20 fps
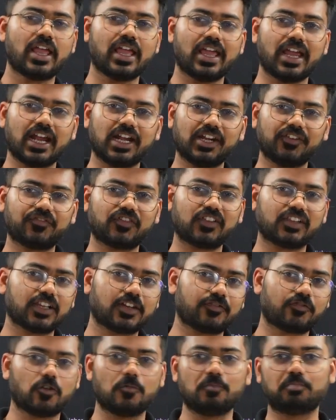and fill
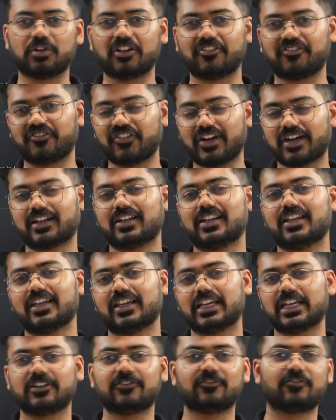the form perfectly
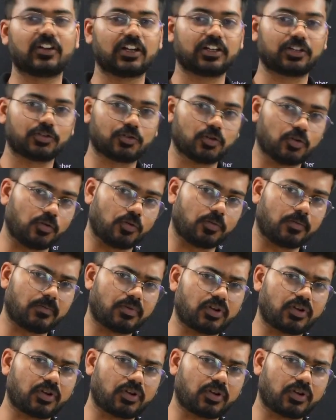in one go,